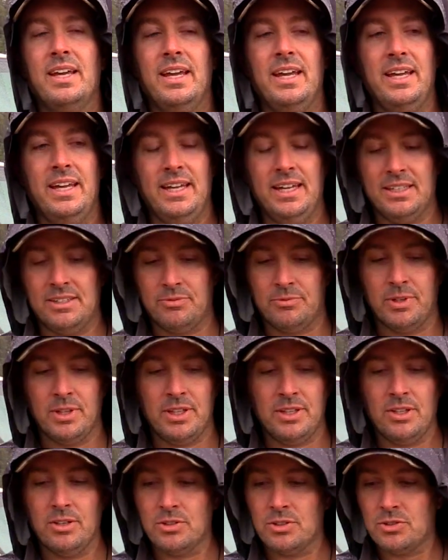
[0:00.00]
It's
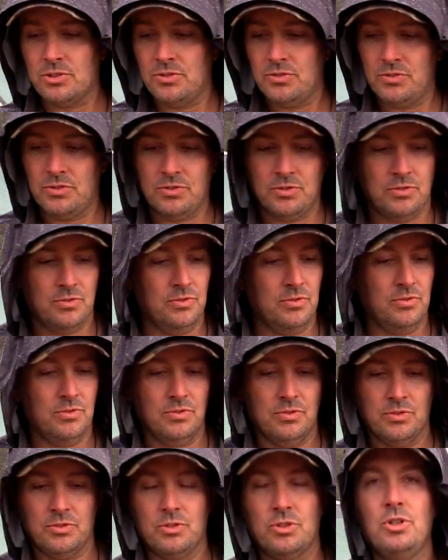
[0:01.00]
really those
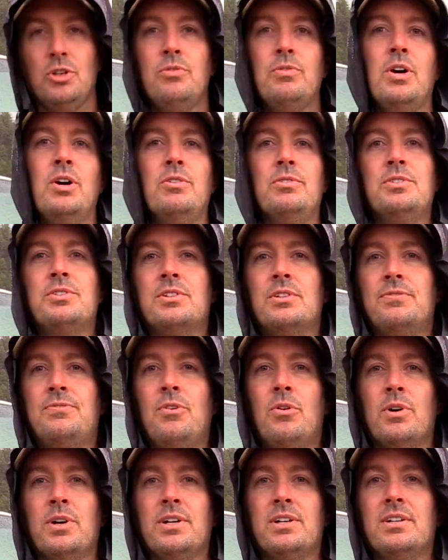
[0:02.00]
two roads, the
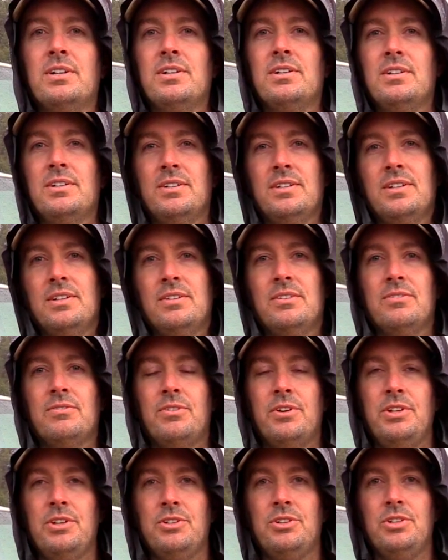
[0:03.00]
fork,
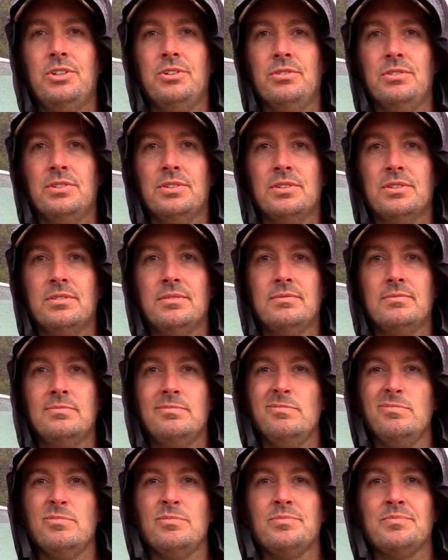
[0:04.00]
for you to choose.
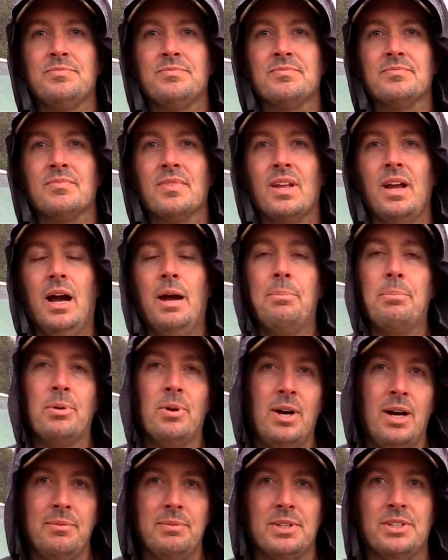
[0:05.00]
I
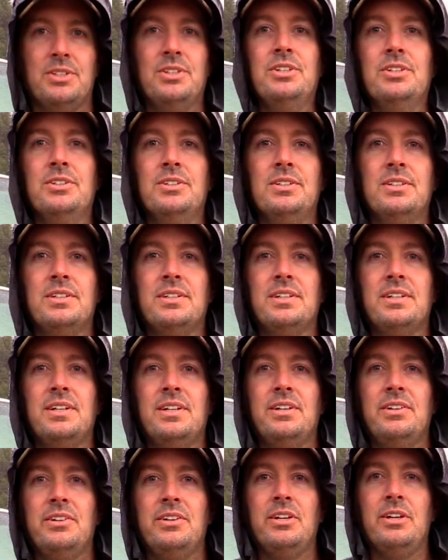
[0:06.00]
promise you,
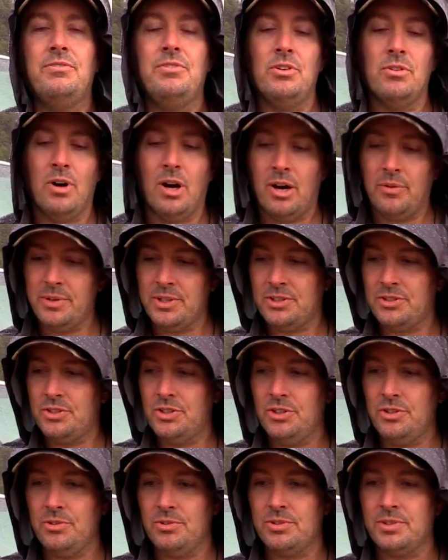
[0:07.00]
if you always
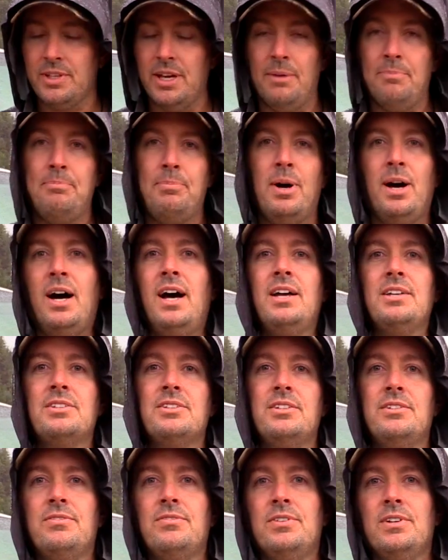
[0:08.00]
choose that
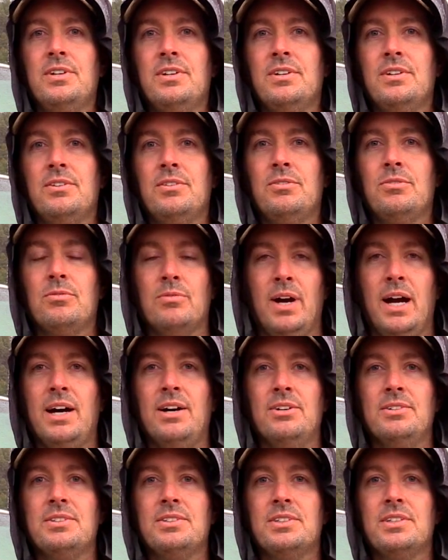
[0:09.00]
positive
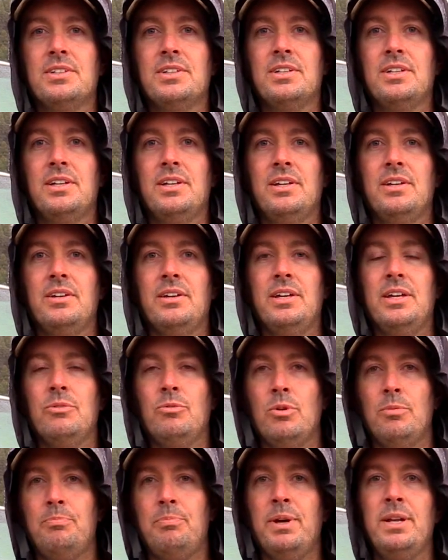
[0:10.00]
route, it
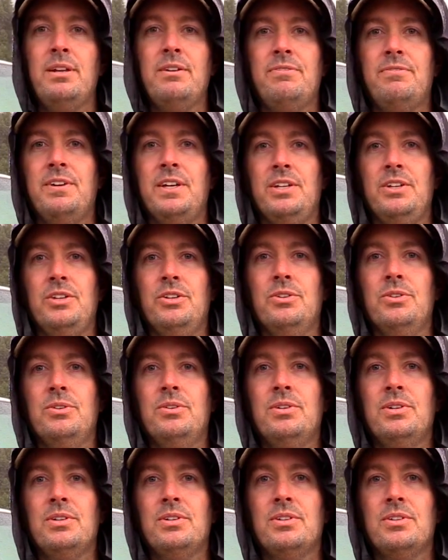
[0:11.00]
will benefit you
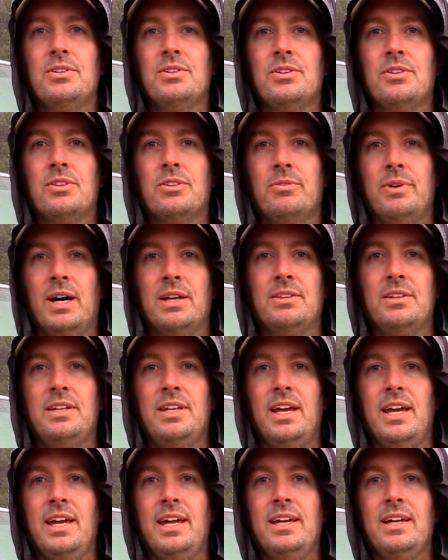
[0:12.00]
throughout the
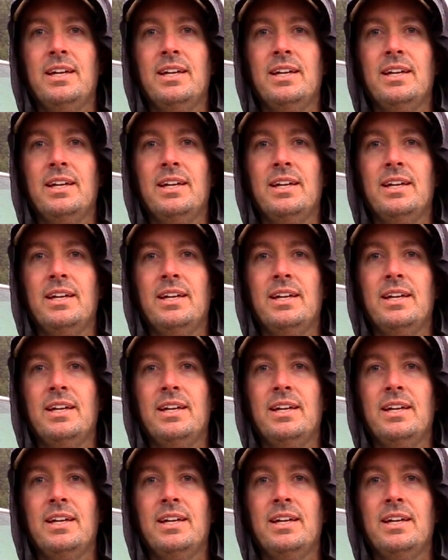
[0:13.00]
day